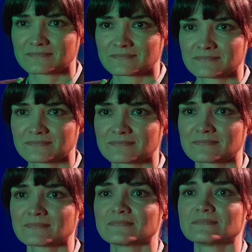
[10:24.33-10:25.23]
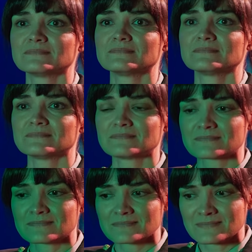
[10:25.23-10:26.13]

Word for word: that was the small